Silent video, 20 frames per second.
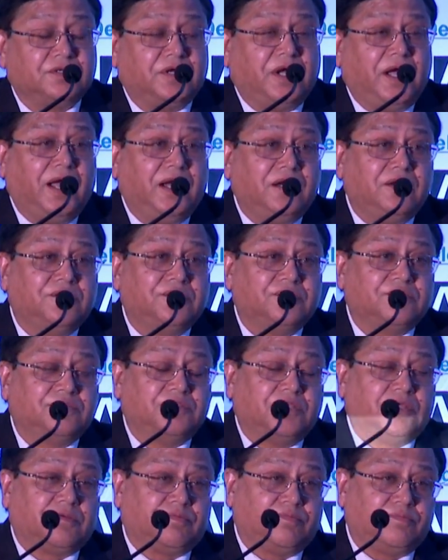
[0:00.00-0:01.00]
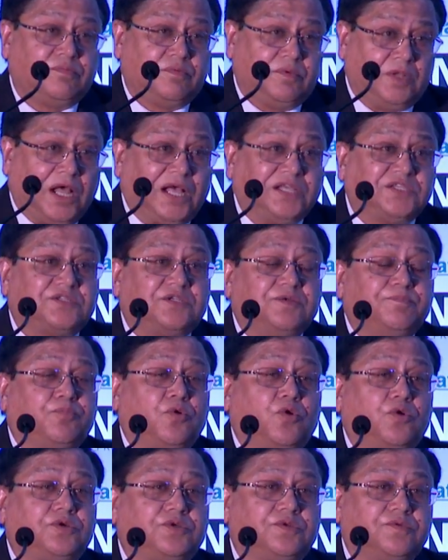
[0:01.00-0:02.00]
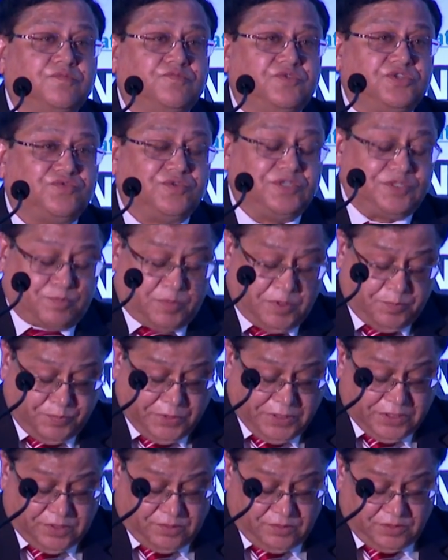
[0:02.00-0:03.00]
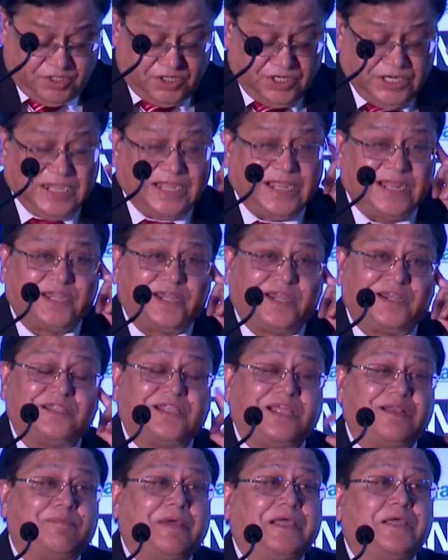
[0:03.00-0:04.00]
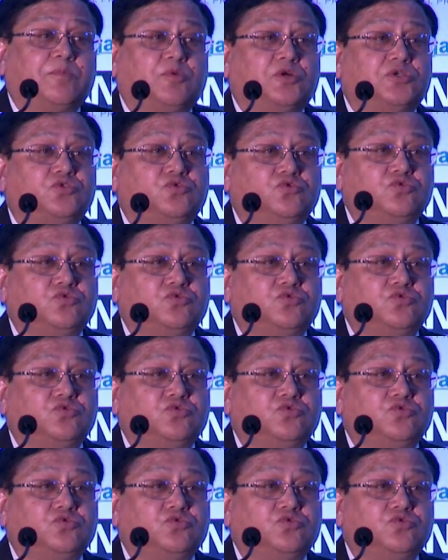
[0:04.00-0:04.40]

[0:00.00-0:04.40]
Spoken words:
and the last report which was prepared indicated that by about